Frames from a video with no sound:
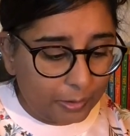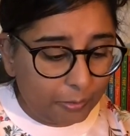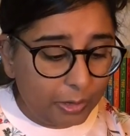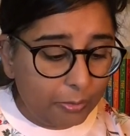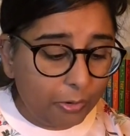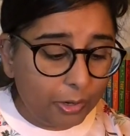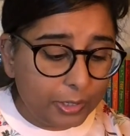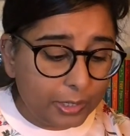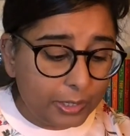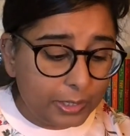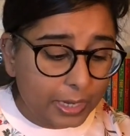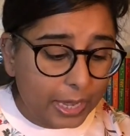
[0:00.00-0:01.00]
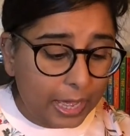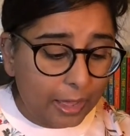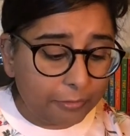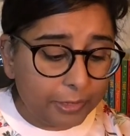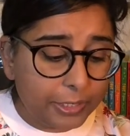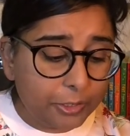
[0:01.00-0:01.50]
We wanted to
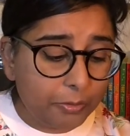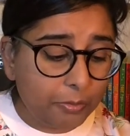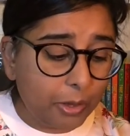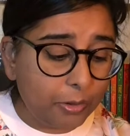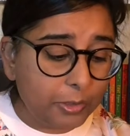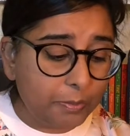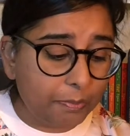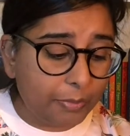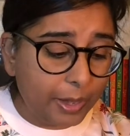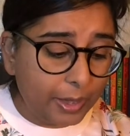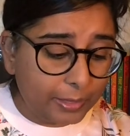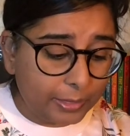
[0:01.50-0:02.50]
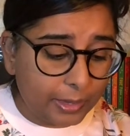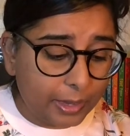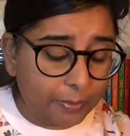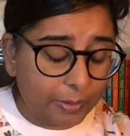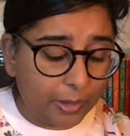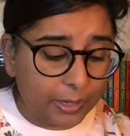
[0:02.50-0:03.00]
have Little Mole's
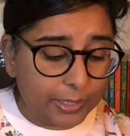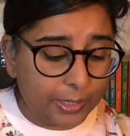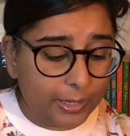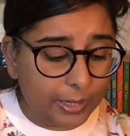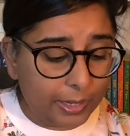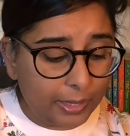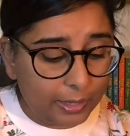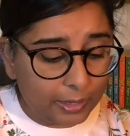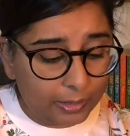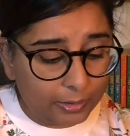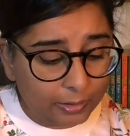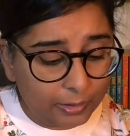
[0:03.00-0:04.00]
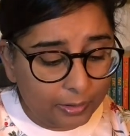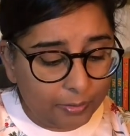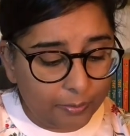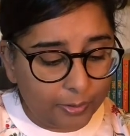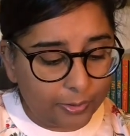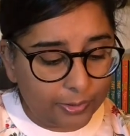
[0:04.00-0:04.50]
birthday party here,
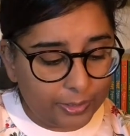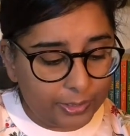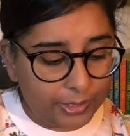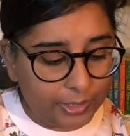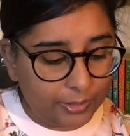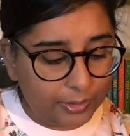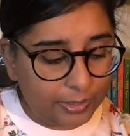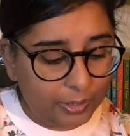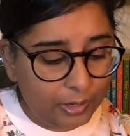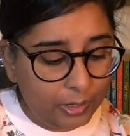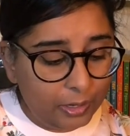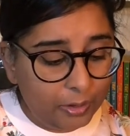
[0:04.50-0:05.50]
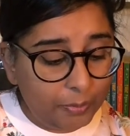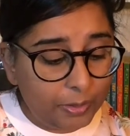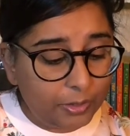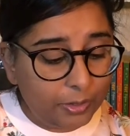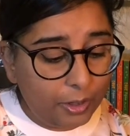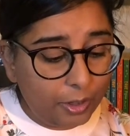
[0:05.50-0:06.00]
Mole continued.
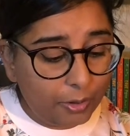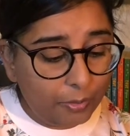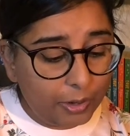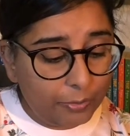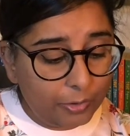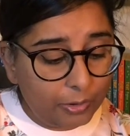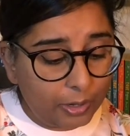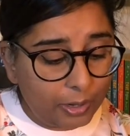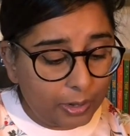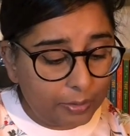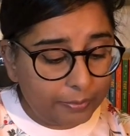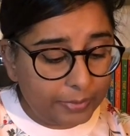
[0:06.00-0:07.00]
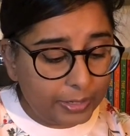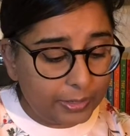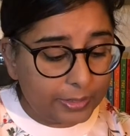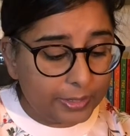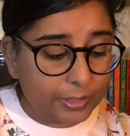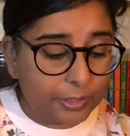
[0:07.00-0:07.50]
But no one will come
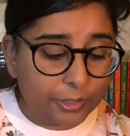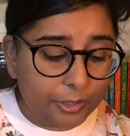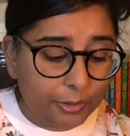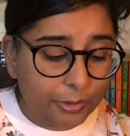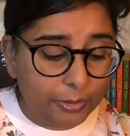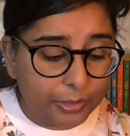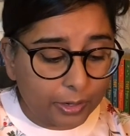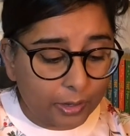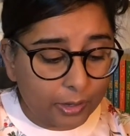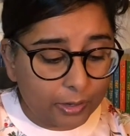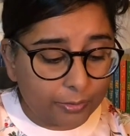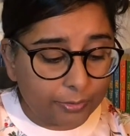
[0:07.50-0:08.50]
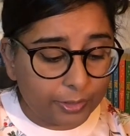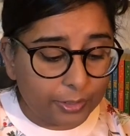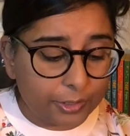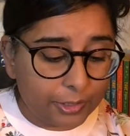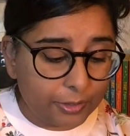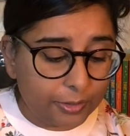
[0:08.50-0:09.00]
because it's too dark for the
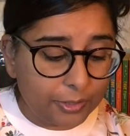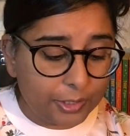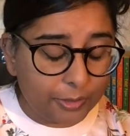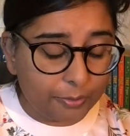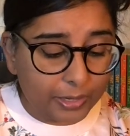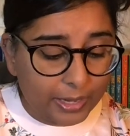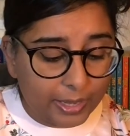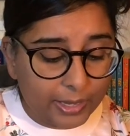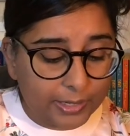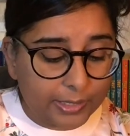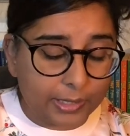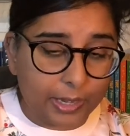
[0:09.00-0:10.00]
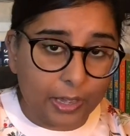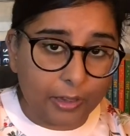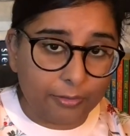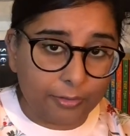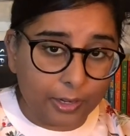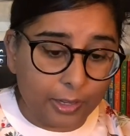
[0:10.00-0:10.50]
children to play
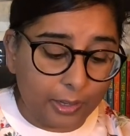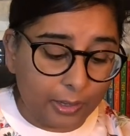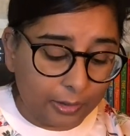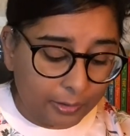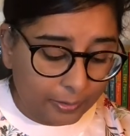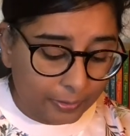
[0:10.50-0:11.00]
safely.